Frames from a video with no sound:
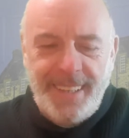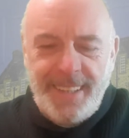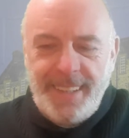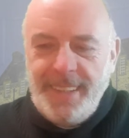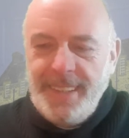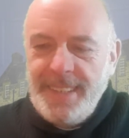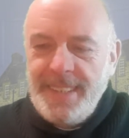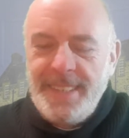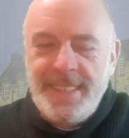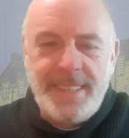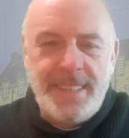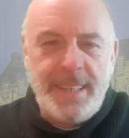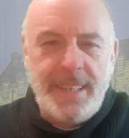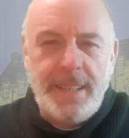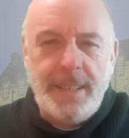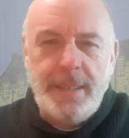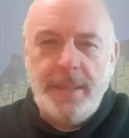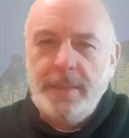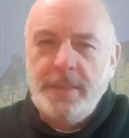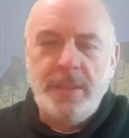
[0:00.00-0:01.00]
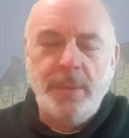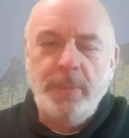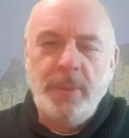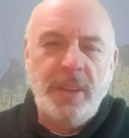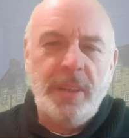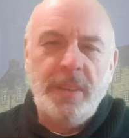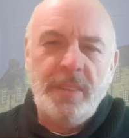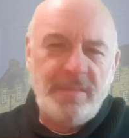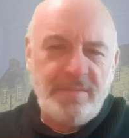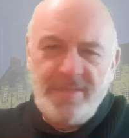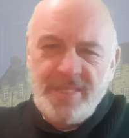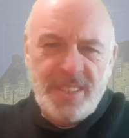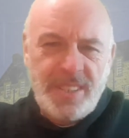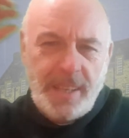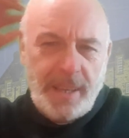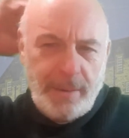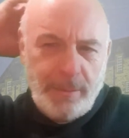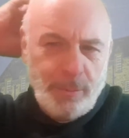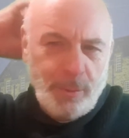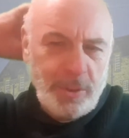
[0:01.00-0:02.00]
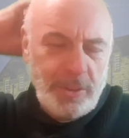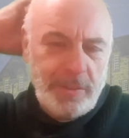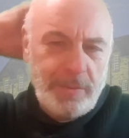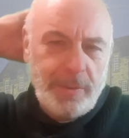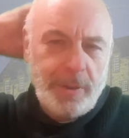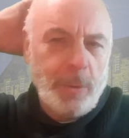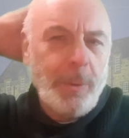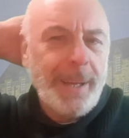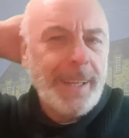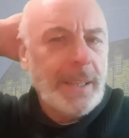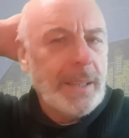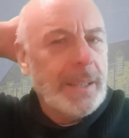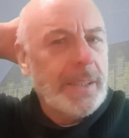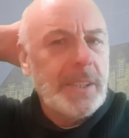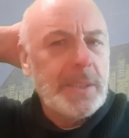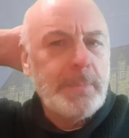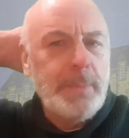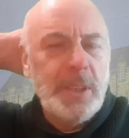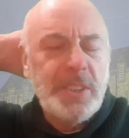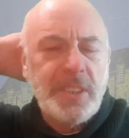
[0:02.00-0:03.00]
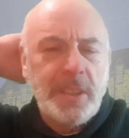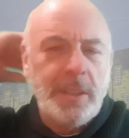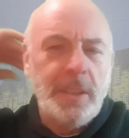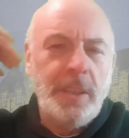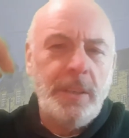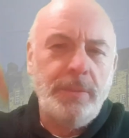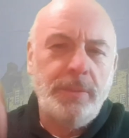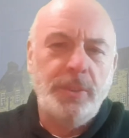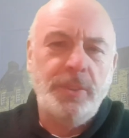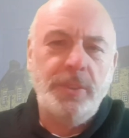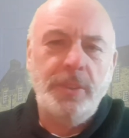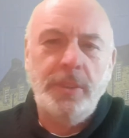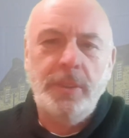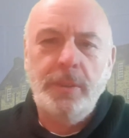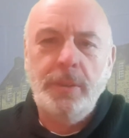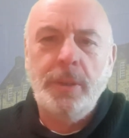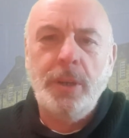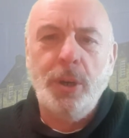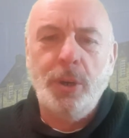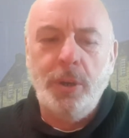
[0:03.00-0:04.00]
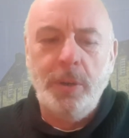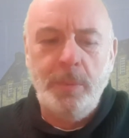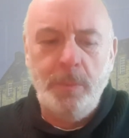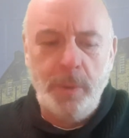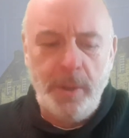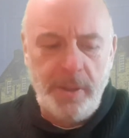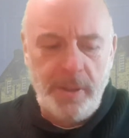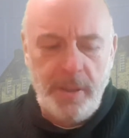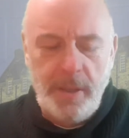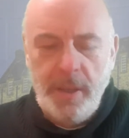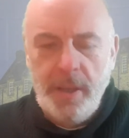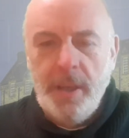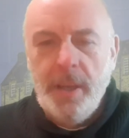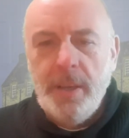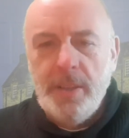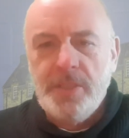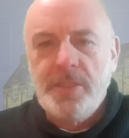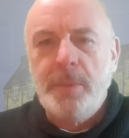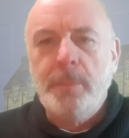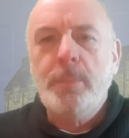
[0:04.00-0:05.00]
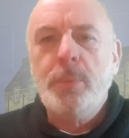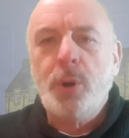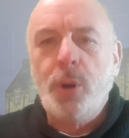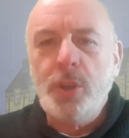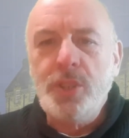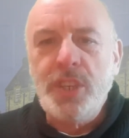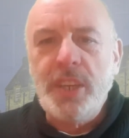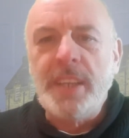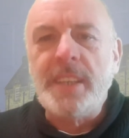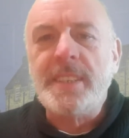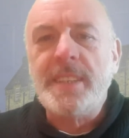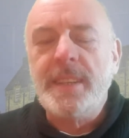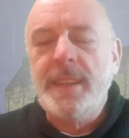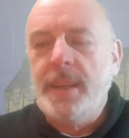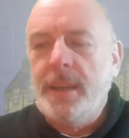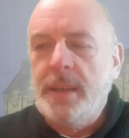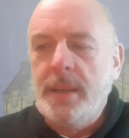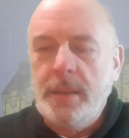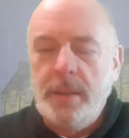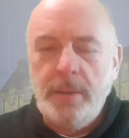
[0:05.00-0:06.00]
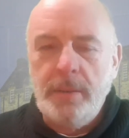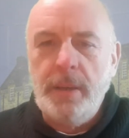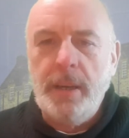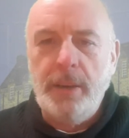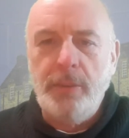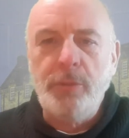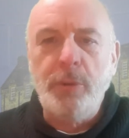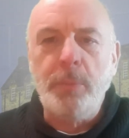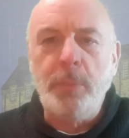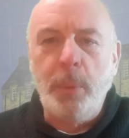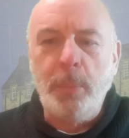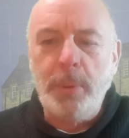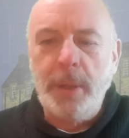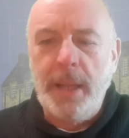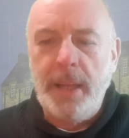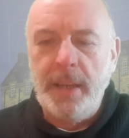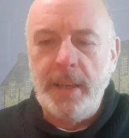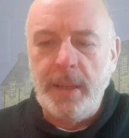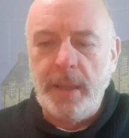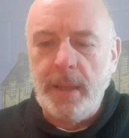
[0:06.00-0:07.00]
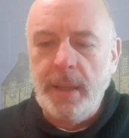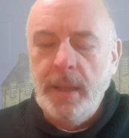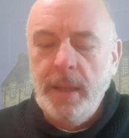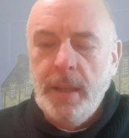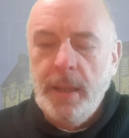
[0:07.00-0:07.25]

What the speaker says: This is something that I've wanted for a while. It's basically for to get on with some projects that I have in my planning.